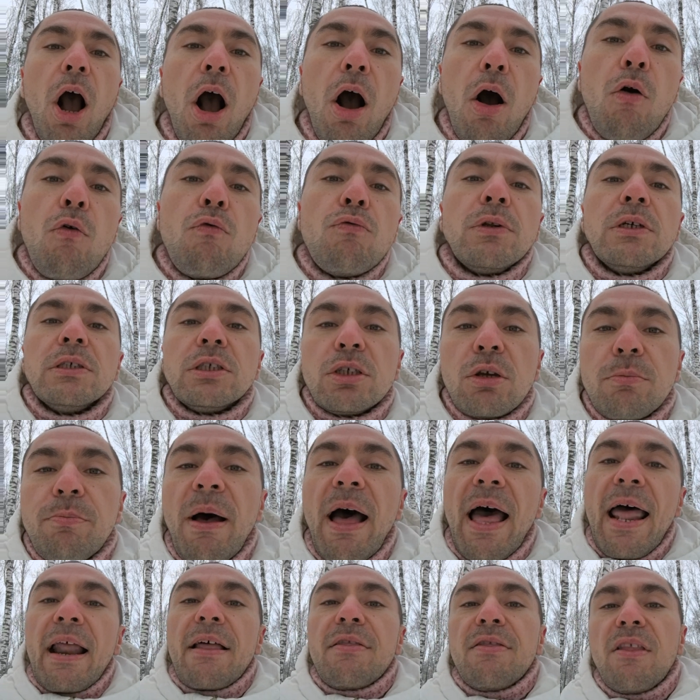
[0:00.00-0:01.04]
own it, you
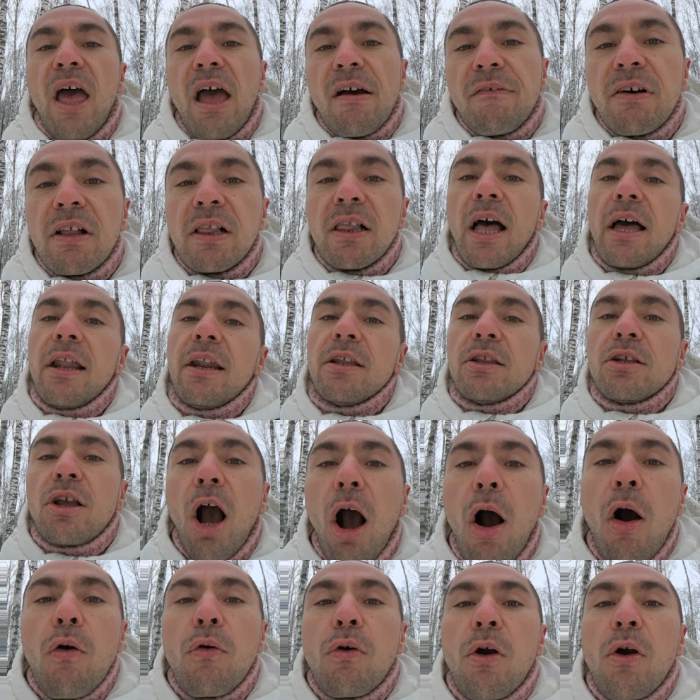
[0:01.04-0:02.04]
better never let it go,